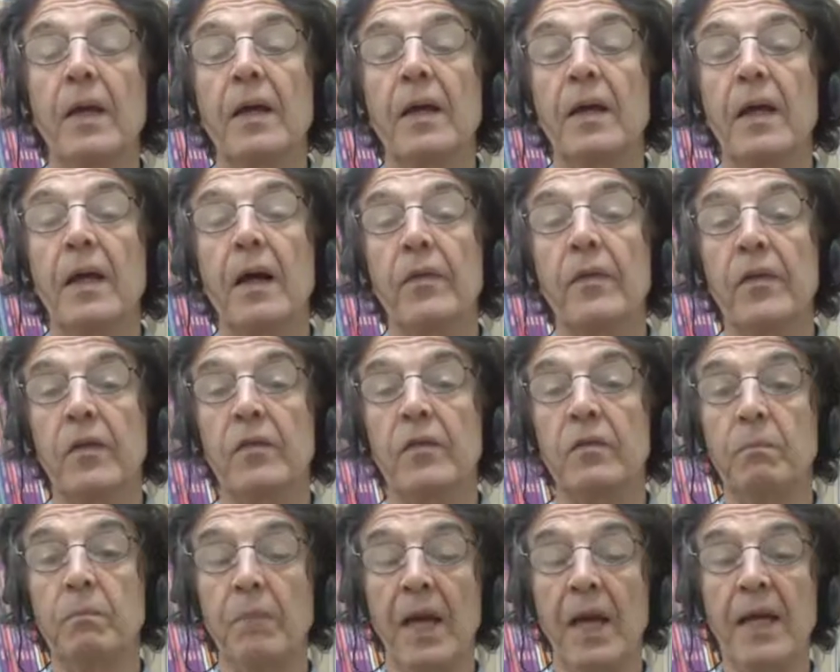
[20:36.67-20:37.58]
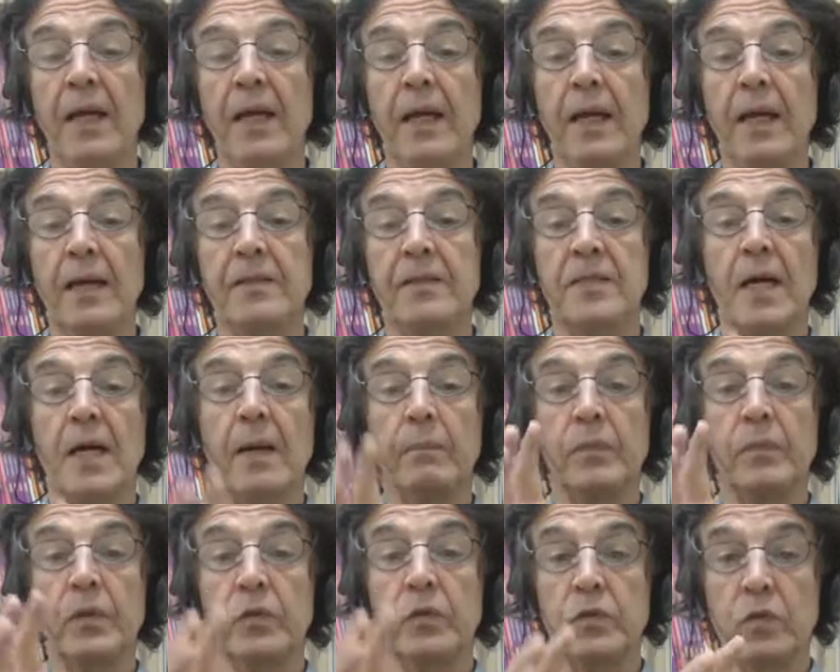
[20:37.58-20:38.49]
Now there's many
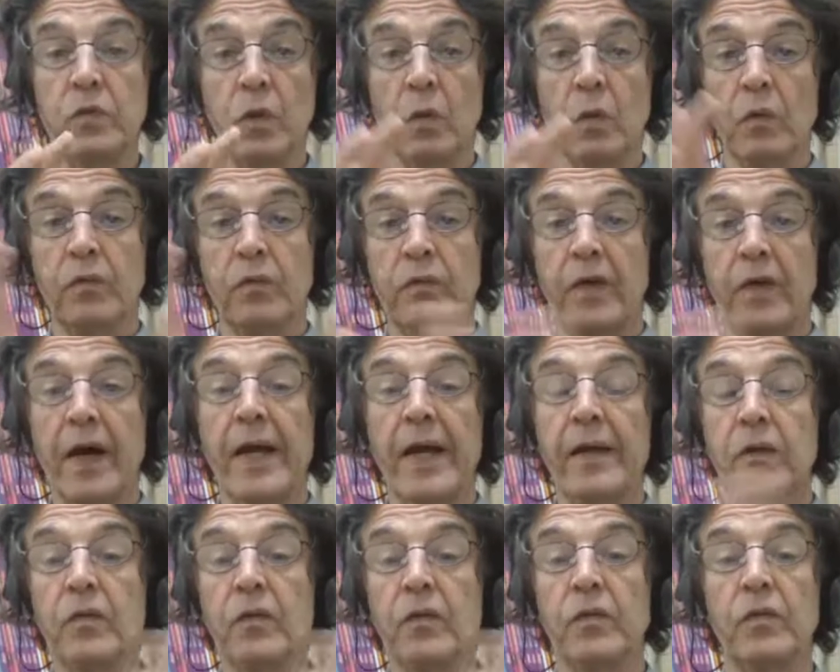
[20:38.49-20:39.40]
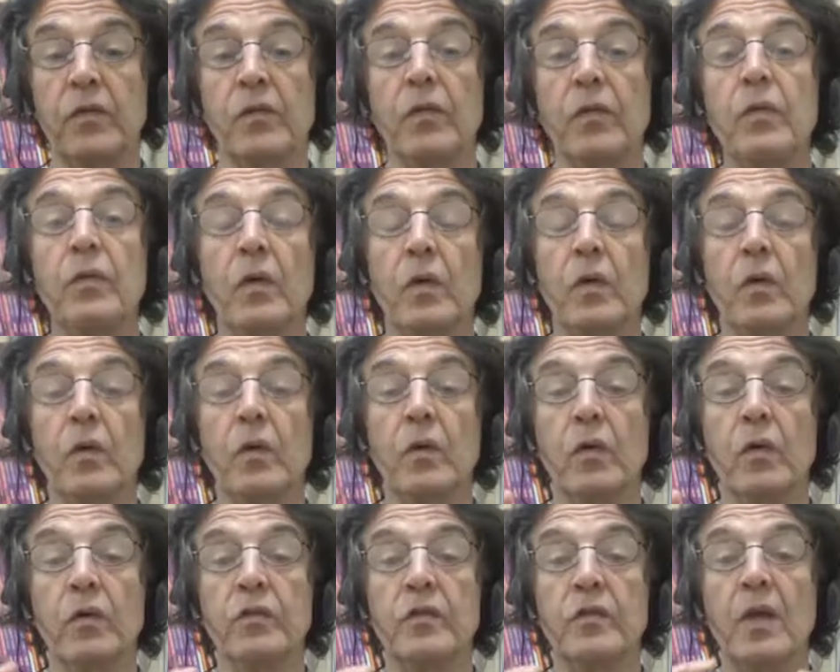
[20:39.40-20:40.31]
examples you'll find through the
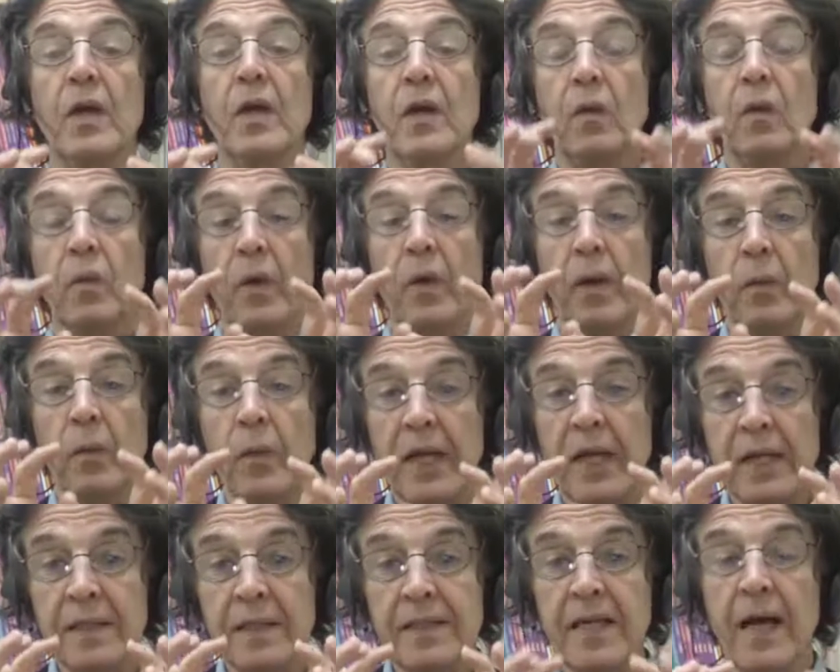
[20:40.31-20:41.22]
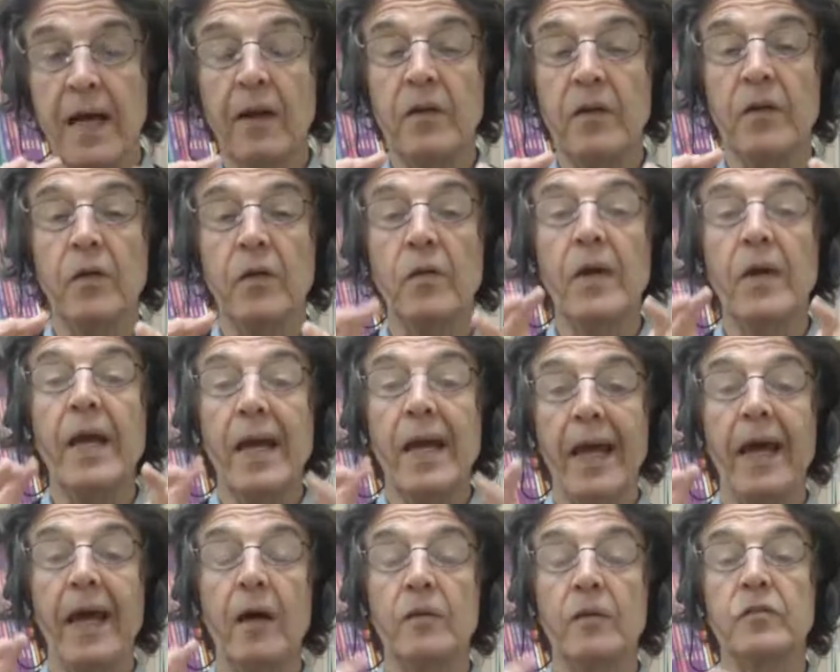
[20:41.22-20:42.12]
course where we tell you
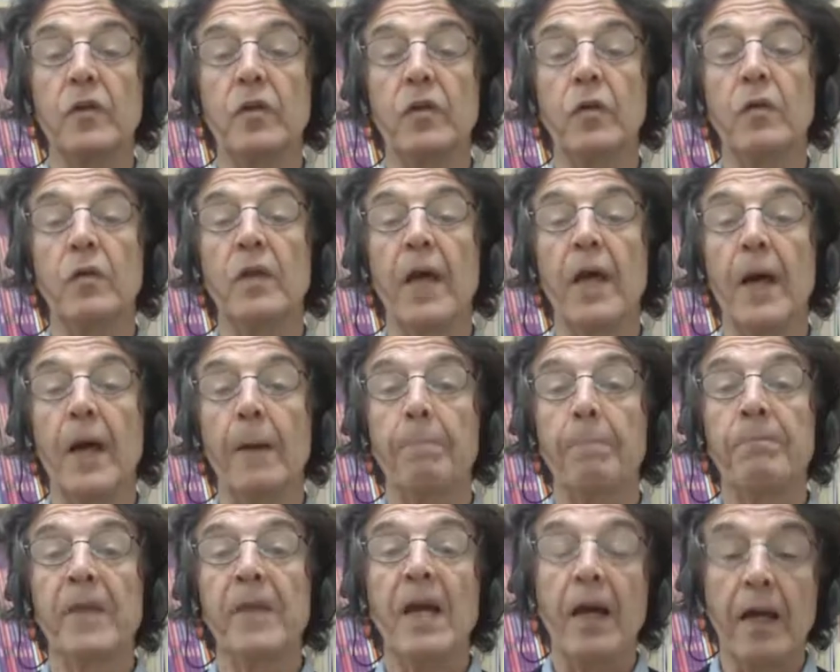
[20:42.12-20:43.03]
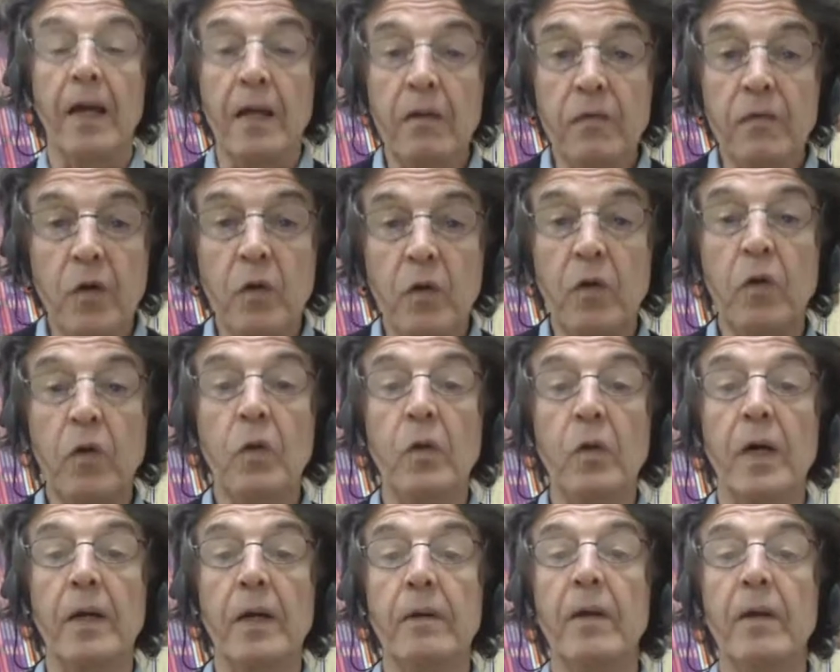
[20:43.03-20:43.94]
how to do that. And if you do
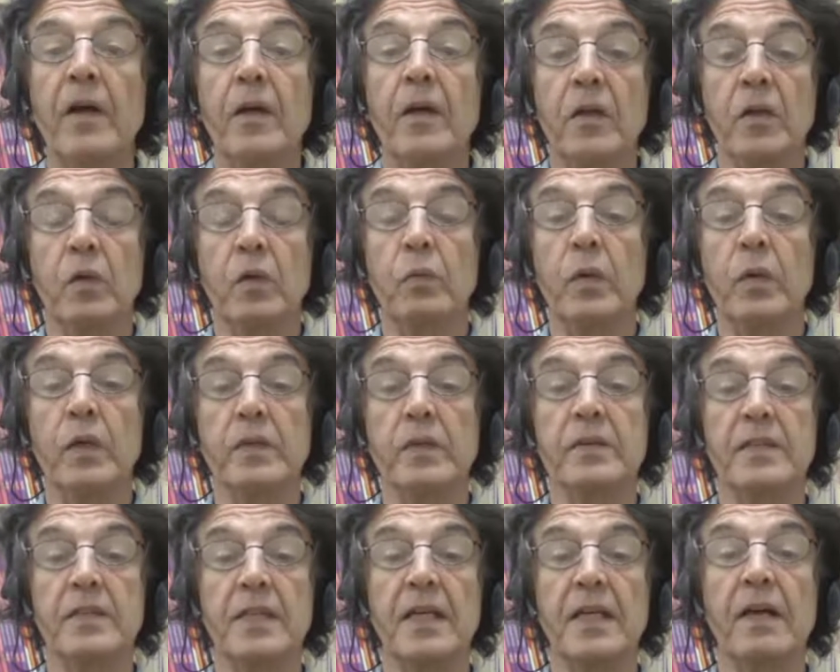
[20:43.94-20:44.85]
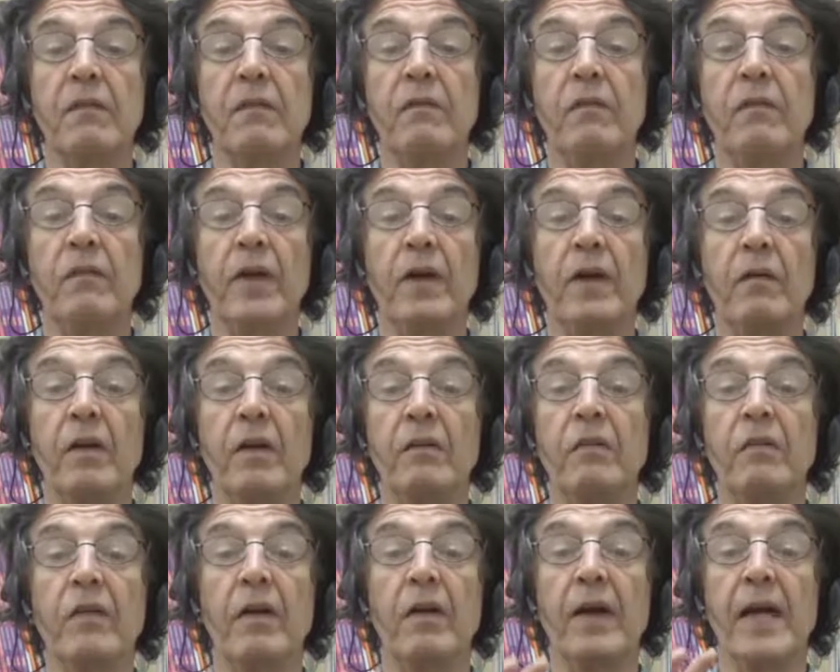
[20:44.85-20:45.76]
it, you will see a very,
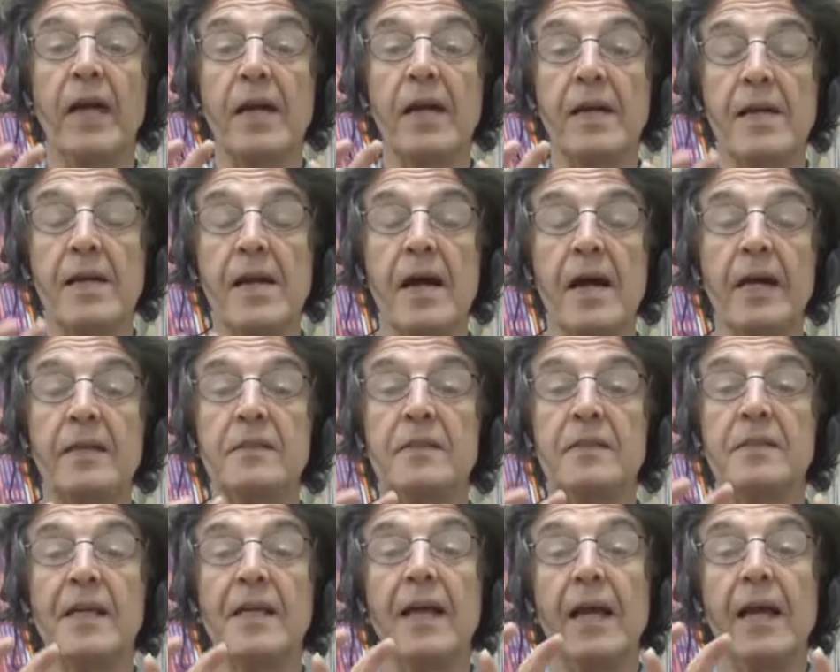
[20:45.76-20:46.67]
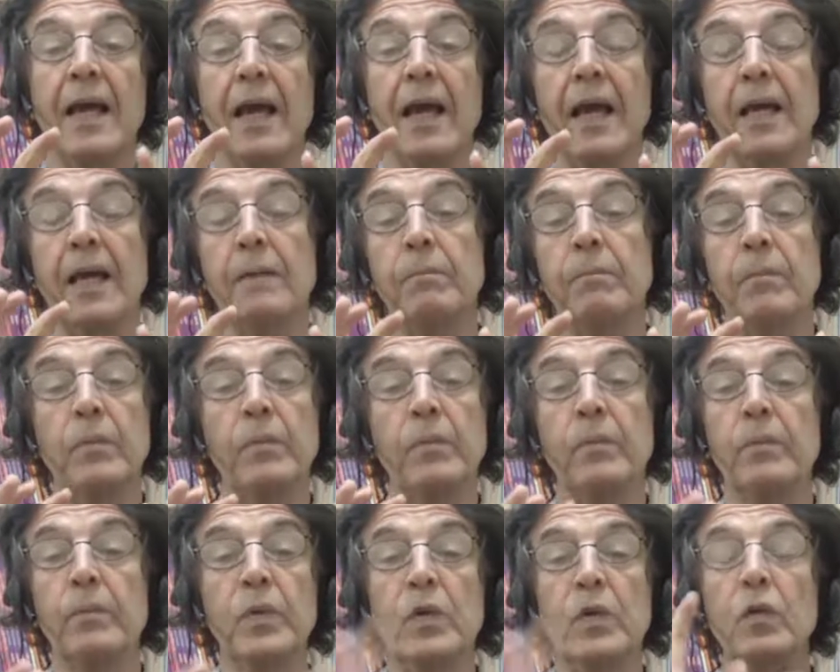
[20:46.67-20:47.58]
very nice and
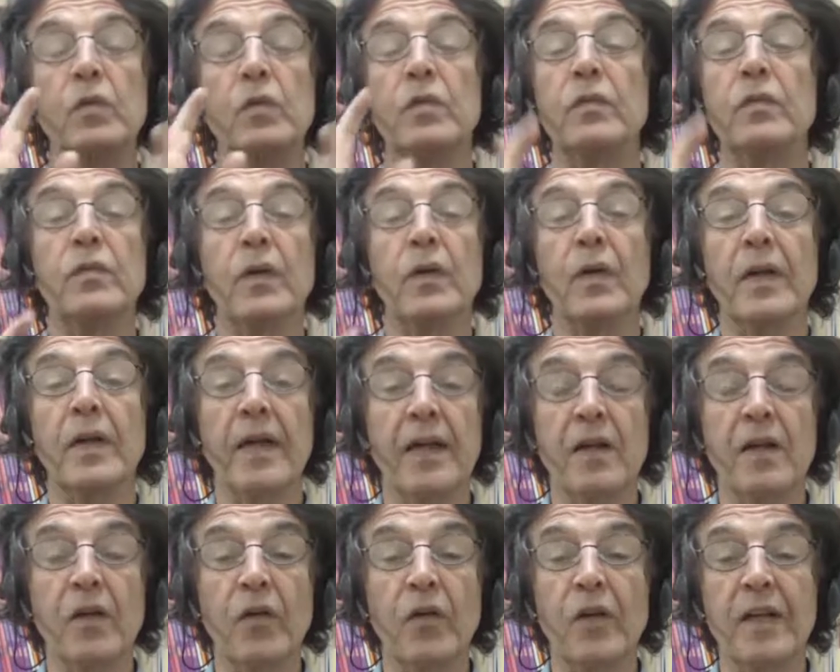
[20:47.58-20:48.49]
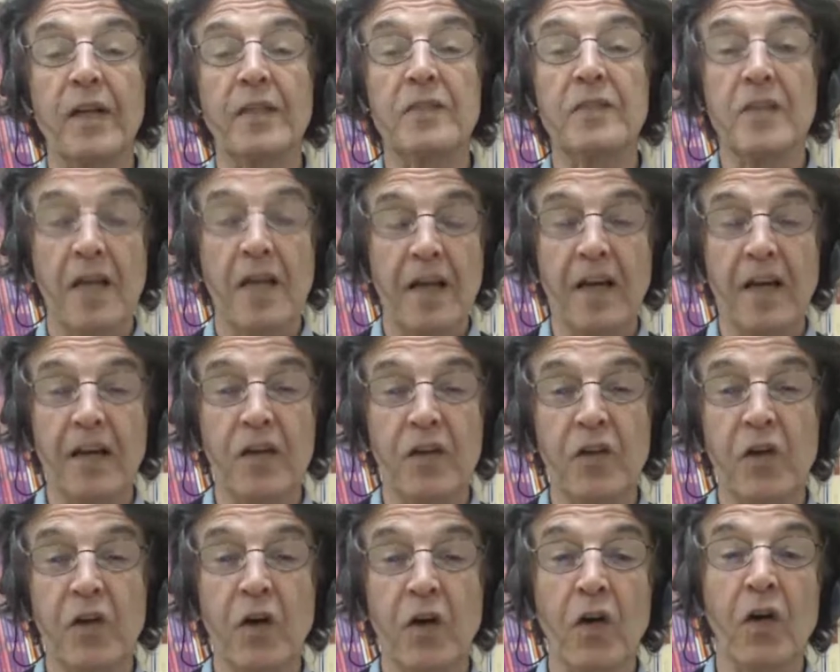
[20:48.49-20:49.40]
beautiful increase in
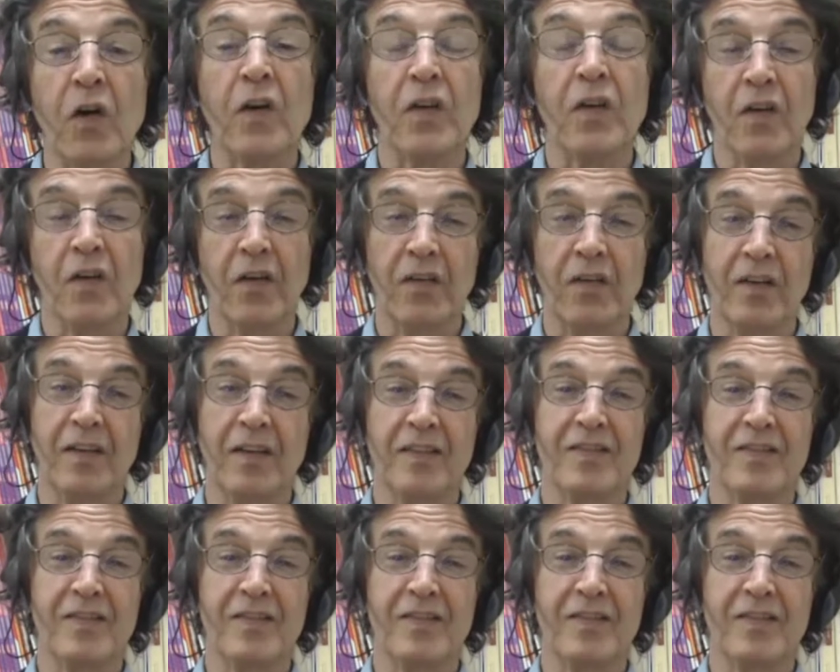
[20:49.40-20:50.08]
your learners'